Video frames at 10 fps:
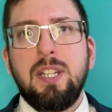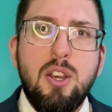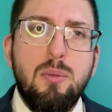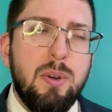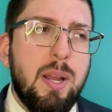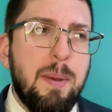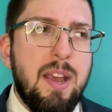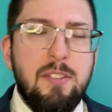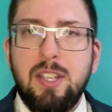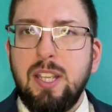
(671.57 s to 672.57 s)
what I'm
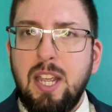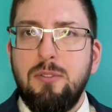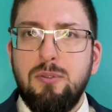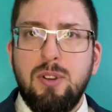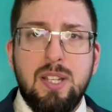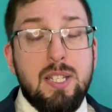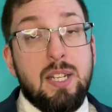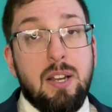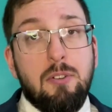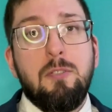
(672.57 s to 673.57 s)
having as an
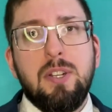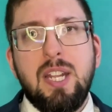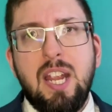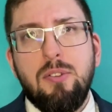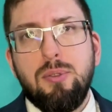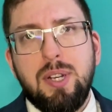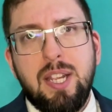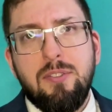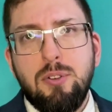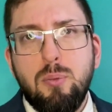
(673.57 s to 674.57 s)
outfit every day
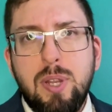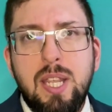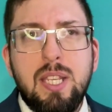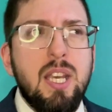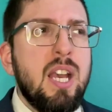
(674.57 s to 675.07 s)
of the week.